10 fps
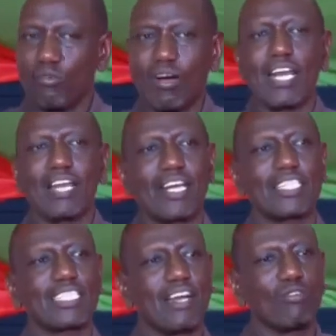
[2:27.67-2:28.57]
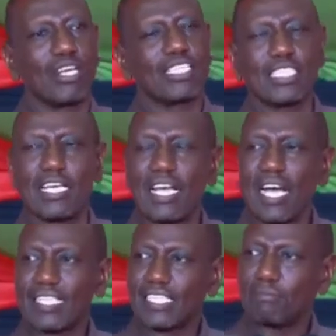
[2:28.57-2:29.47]
Wale wanataka kulete
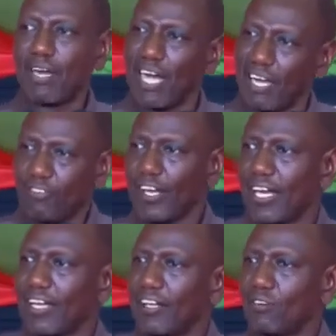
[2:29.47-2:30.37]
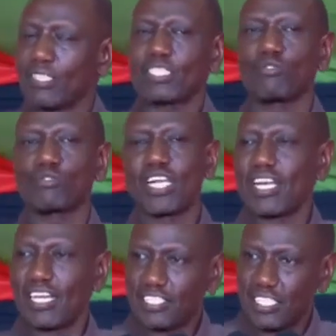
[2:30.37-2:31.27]
ati maafa
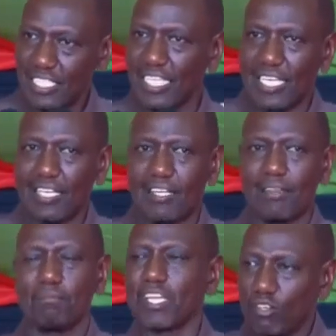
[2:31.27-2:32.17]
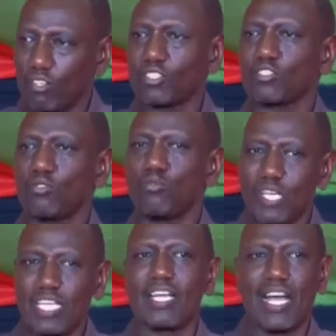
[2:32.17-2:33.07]
watakutana na sheria, because
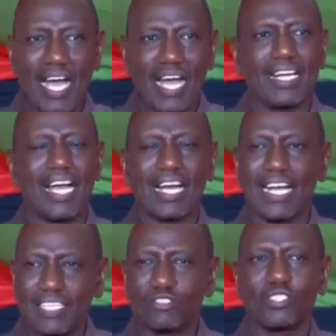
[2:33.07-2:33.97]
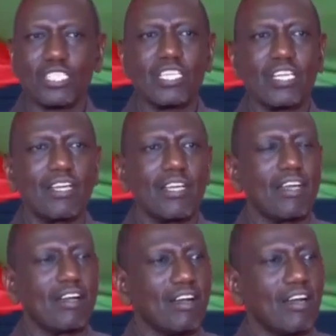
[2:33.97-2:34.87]
we are a country
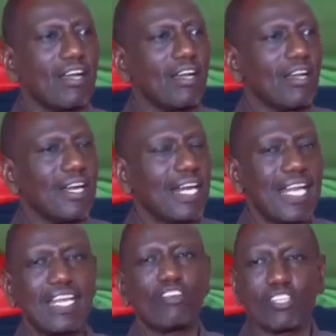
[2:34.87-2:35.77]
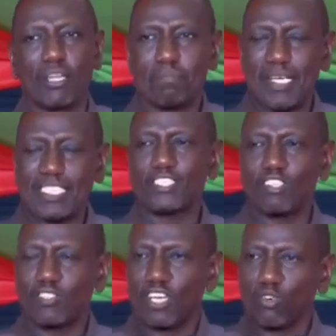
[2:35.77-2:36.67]
led on the basis
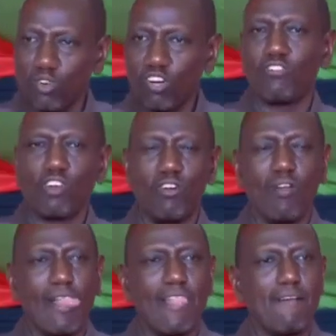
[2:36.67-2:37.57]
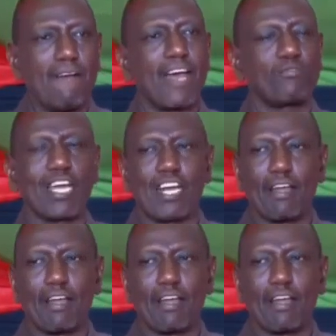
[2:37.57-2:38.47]
of the rule of law, and we are
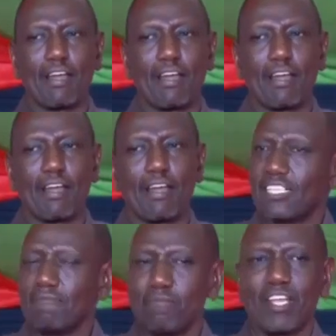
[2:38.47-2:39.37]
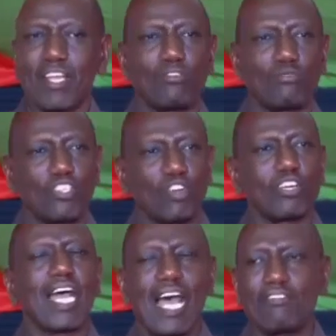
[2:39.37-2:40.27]
a peaceful nation, and we
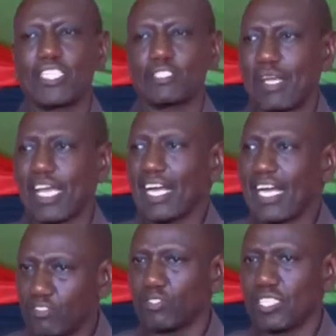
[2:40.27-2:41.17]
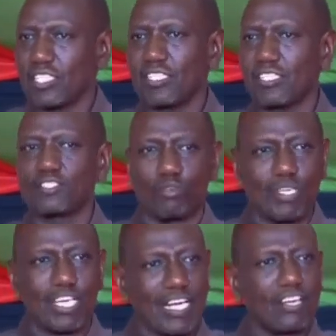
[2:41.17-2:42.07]
don't have a spare country. So
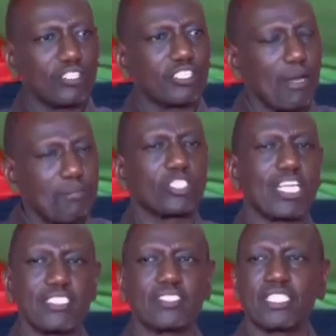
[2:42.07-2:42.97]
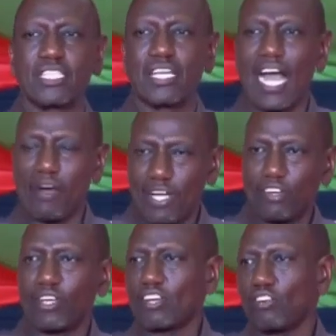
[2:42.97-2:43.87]
we cannot sabotage
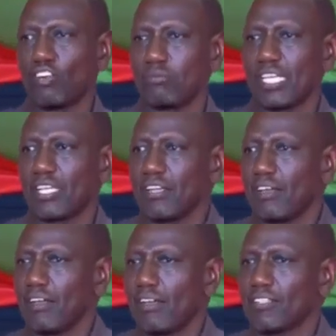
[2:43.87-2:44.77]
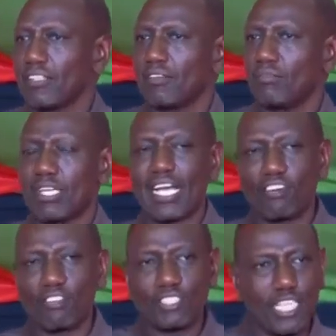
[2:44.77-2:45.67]
our own economy. We
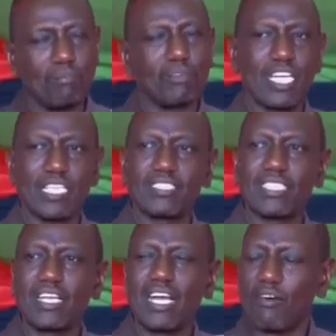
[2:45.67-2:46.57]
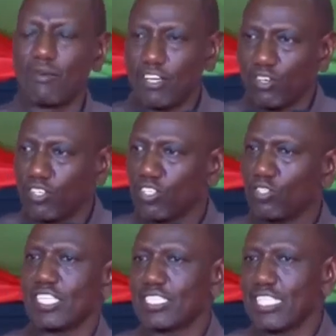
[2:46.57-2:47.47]
cannot sabotage our own
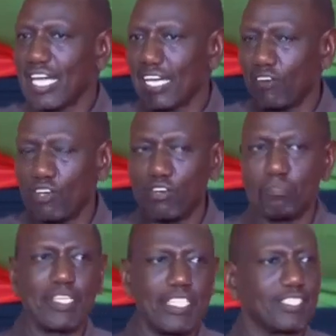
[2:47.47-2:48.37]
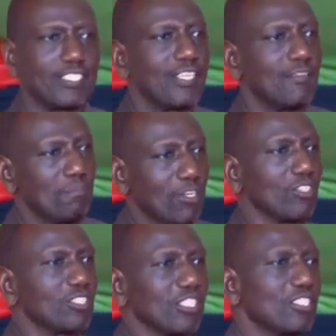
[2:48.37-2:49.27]
unity and our own peace,
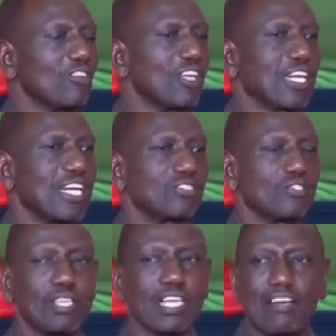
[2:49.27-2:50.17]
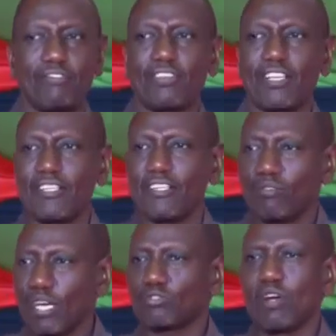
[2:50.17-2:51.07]
because this is the only country we have.
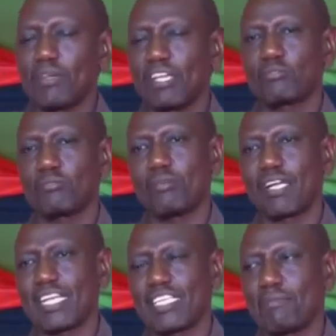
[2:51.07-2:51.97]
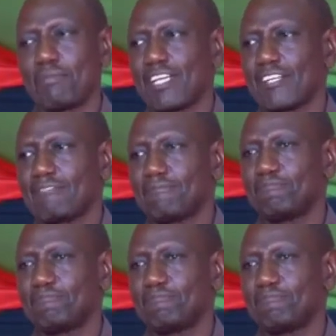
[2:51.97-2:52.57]
Watu wa Meru, tumekubaliana jameni?